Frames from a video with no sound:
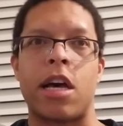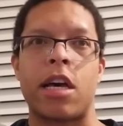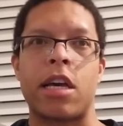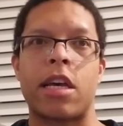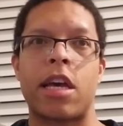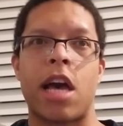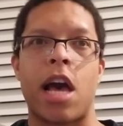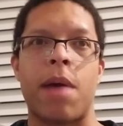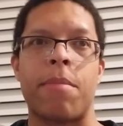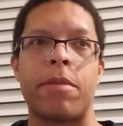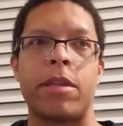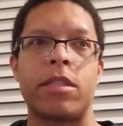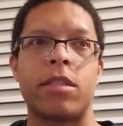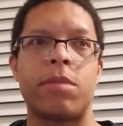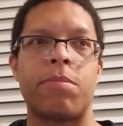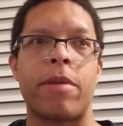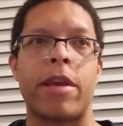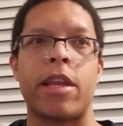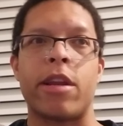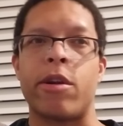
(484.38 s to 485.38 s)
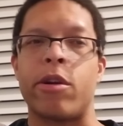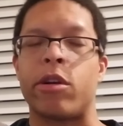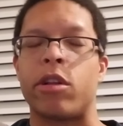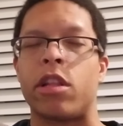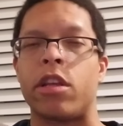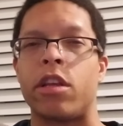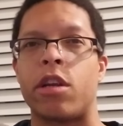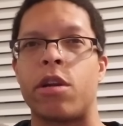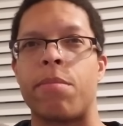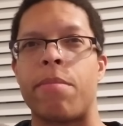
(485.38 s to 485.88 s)
comments made
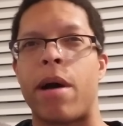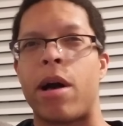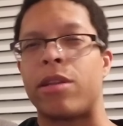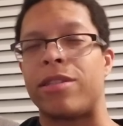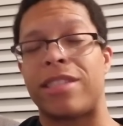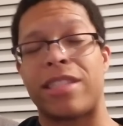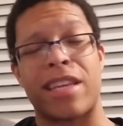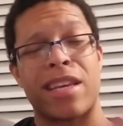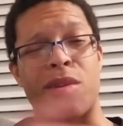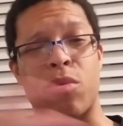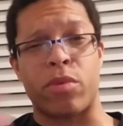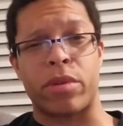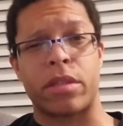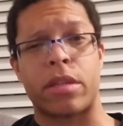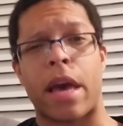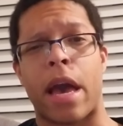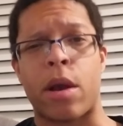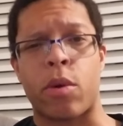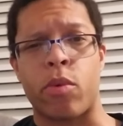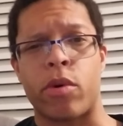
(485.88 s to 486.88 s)
earlier about sticking with Zach